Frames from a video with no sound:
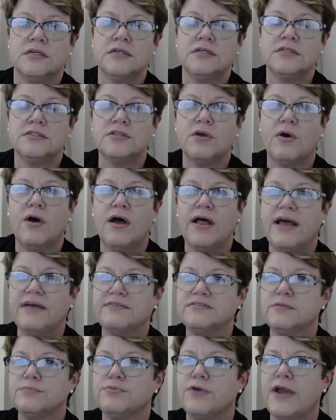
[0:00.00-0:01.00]
So I'll
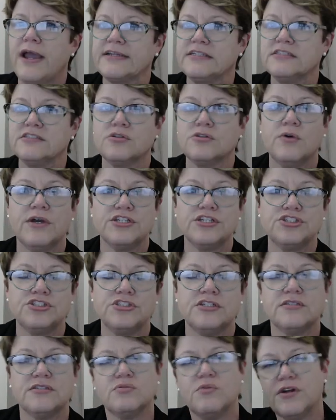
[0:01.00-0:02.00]
have some practice
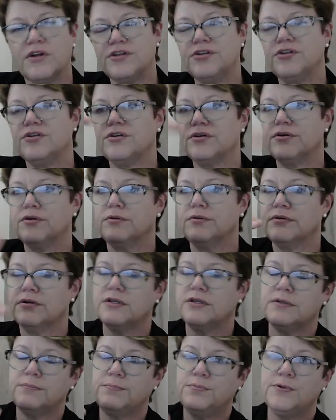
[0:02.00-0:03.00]
questions where you're
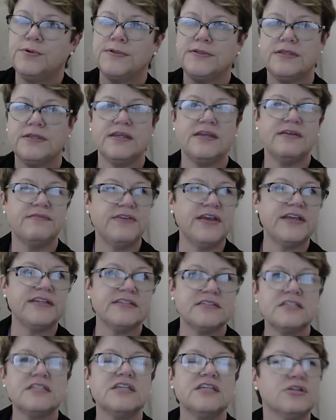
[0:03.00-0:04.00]
going to put the
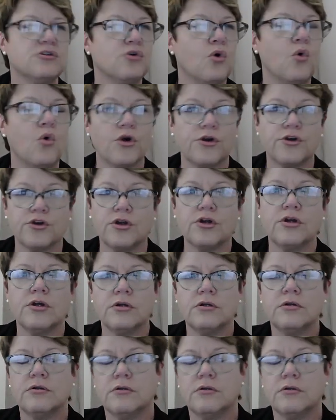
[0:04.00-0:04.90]
events in order.